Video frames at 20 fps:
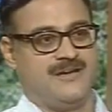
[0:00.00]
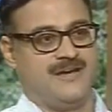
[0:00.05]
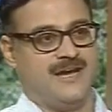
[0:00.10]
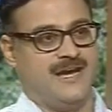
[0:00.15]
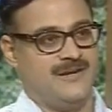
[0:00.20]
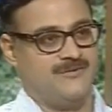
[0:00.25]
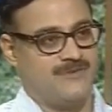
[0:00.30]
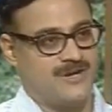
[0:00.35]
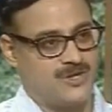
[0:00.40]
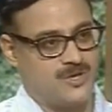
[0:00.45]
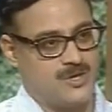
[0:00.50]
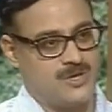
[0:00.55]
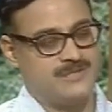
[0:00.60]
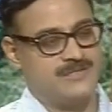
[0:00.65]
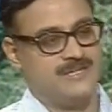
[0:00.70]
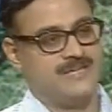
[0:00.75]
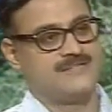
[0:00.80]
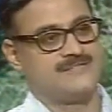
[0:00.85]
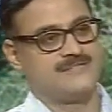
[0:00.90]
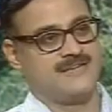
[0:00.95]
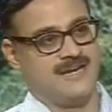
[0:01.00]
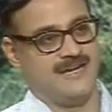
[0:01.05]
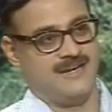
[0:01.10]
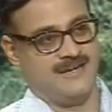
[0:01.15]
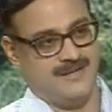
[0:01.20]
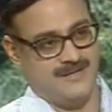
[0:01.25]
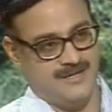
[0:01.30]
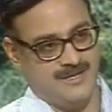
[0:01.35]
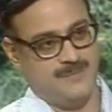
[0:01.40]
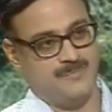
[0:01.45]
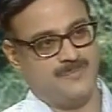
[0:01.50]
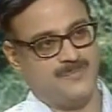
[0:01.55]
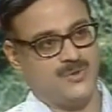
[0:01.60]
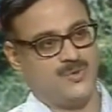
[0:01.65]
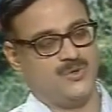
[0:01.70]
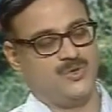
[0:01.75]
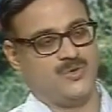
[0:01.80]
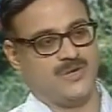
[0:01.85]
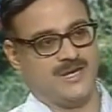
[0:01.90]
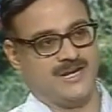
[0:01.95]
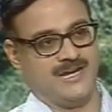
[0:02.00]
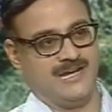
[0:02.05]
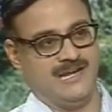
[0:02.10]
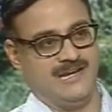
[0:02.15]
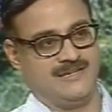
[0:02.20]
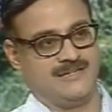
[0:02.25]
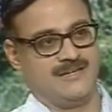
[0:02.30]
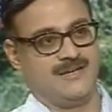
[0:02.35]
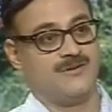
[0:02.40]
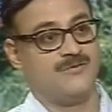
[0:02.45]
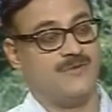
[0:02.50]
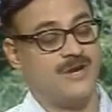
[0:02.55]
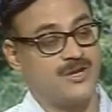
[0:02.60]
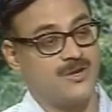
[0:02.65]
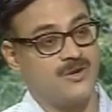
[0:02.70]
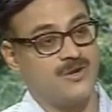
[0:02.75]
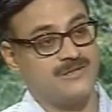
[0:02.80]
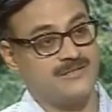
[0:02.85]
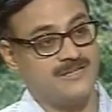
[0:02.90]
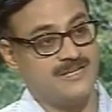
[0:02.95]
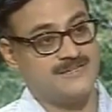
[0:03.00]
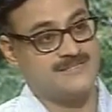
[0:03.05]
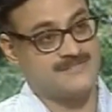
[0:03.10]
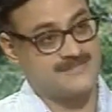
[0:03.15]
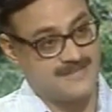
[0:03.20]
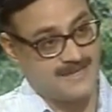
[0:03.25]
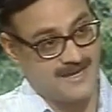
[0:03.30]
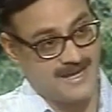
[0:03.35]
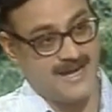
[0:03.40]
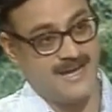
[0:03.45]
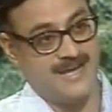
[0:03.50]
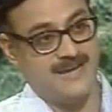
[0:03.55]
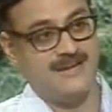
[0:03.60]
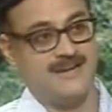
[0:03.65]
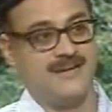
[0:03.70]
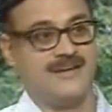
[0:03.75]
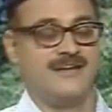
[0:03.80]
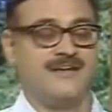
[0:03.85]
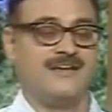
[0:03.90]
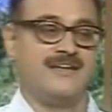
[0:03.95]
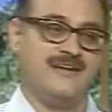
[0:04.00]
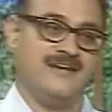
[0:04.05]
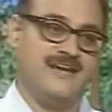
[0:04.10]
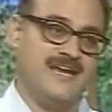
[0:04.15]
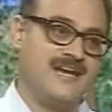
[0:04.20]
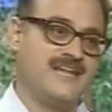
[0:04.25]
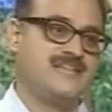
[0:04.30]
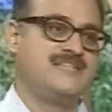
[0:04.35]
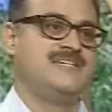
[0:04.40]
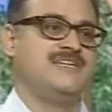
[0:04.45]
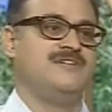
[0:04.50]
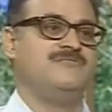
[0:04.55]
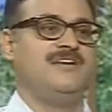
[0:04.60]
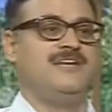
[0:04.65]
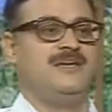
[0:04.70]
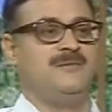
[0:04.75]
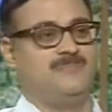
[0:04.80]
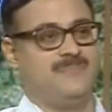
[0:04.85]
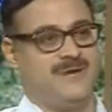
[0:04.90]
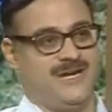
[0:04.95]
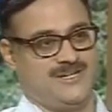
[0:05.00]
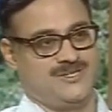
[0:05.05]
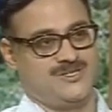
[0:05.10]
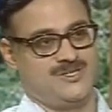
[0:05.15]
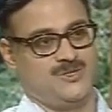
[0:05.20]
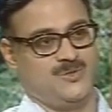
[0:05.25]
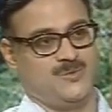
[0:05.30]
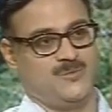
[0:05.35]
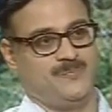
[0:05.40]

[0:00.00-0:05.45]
and what all things can improve your health, what all things can negatively impact you.